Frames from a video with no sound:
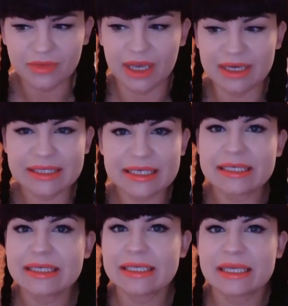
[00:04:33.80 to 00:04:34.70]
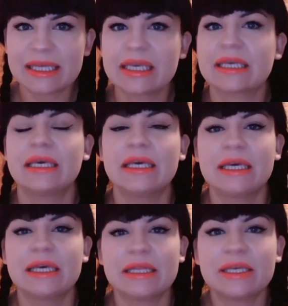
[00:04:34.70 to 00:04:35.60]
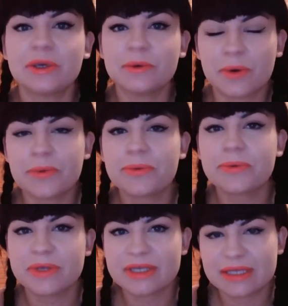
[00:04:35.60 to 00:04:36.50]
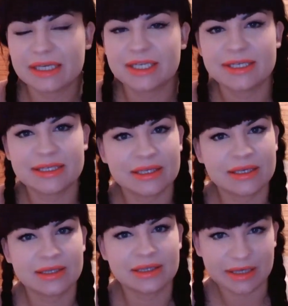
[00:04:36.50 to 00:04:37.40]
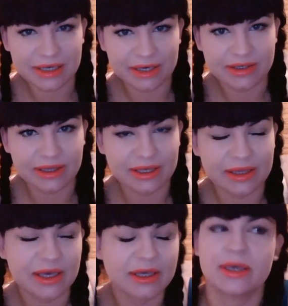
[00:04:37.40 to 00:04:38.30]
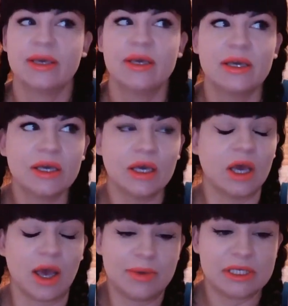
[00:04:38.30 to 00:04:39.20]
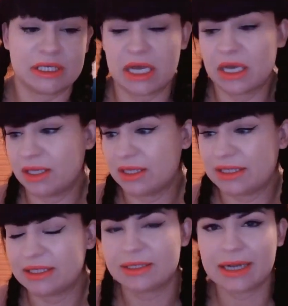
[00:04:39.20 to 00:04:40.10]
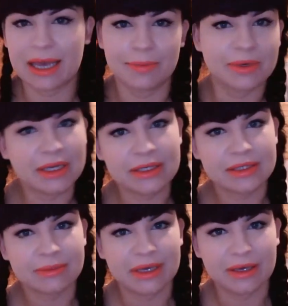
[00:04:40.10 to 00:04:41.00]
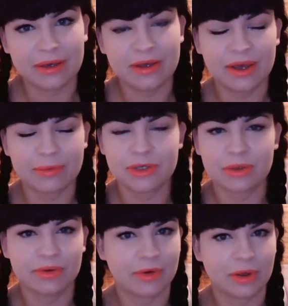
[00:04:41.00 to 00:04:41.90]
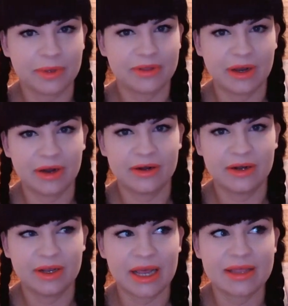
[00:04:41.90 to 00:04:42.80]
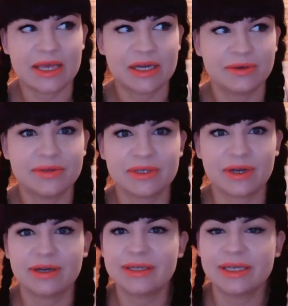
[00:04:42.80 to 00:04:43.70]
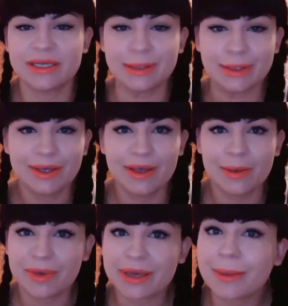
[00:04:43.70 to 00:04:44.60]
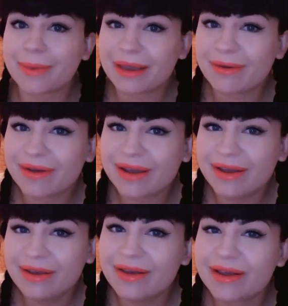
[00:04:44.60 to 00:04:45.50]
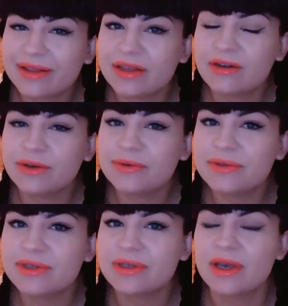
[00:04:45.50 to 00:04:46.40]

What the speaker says: And it's easy to think that you go through the stages linearly, like, I'm in denial, this isn't happening to me. I'm sure we've all been there. And then you start to become angry at the news.